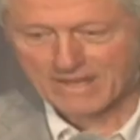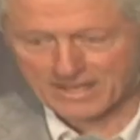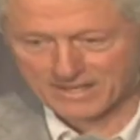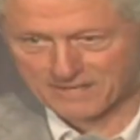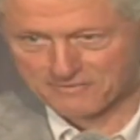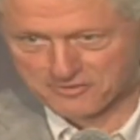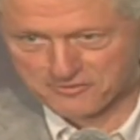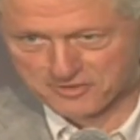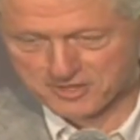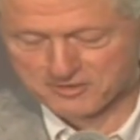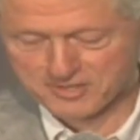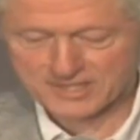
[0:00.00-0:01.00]
I love you for
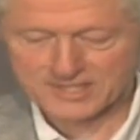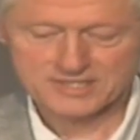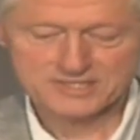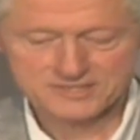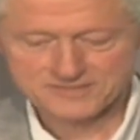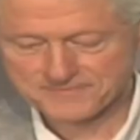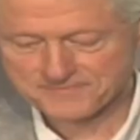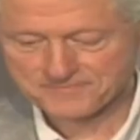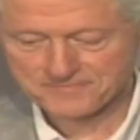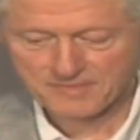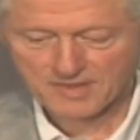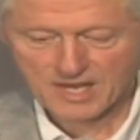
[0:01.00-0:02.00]
doing this,
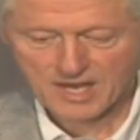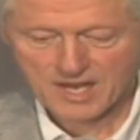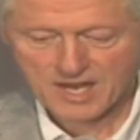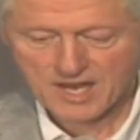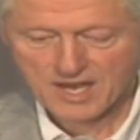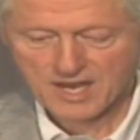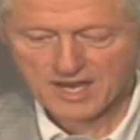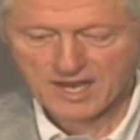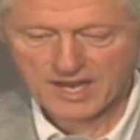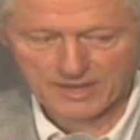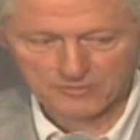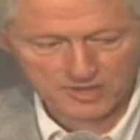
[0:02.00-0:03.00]

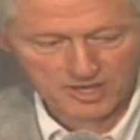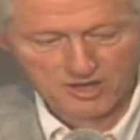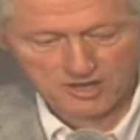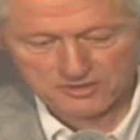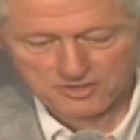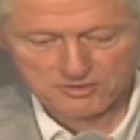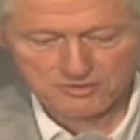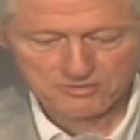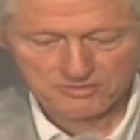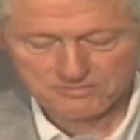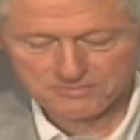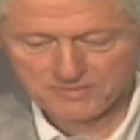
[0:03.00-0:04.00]
and we all do,
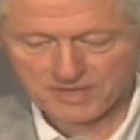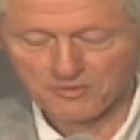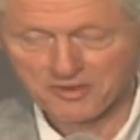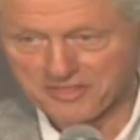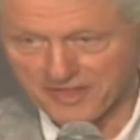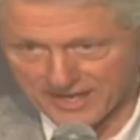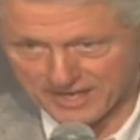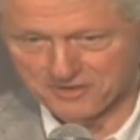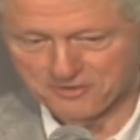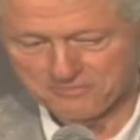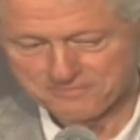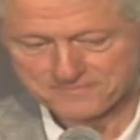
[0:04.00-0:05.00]
and we thank
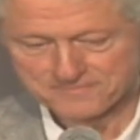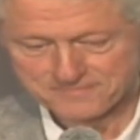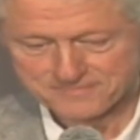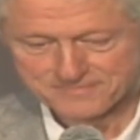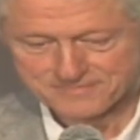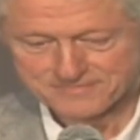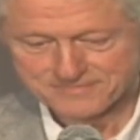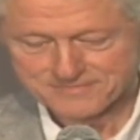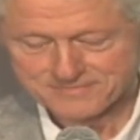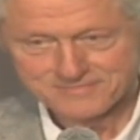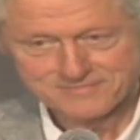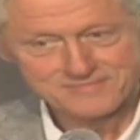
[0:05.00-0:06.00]
you.
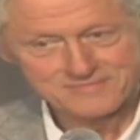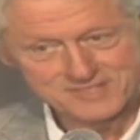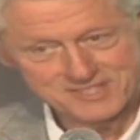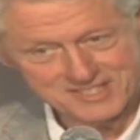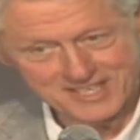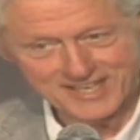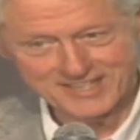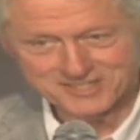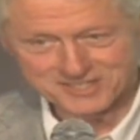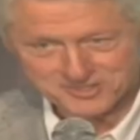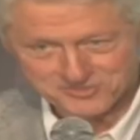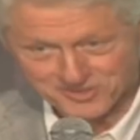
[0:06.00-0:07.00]
The stage
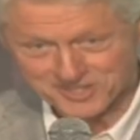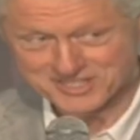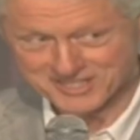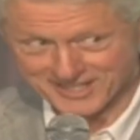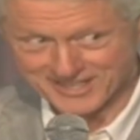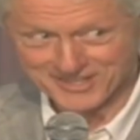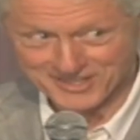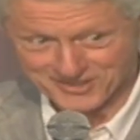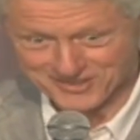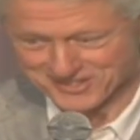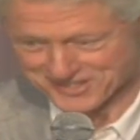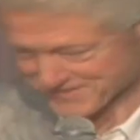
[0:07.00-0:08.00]
is once again
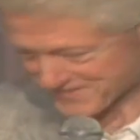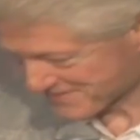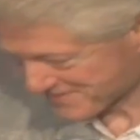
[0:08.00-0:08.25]
yours.